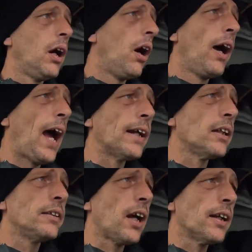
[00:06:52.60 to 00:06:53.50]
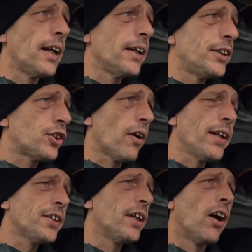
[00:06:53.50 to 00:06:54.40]
I hadn't done any
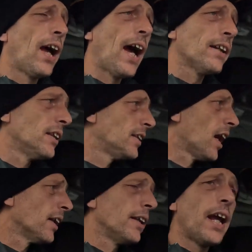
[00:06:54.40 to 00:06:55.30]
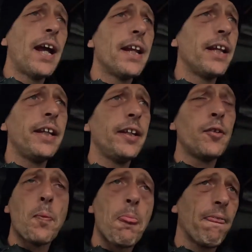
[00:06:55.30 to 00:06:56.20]
stretching. I hadn't done any
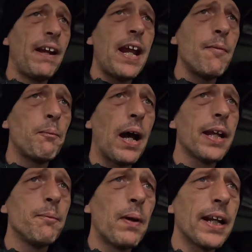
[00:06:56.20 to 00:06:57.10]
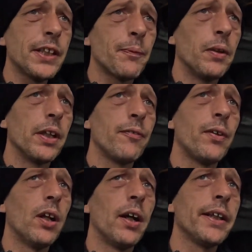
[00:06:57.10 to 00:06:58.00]
hip pain management, if
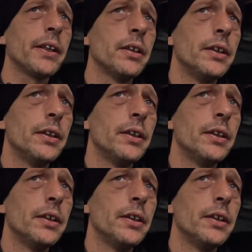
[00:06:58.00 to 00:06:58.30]
you like.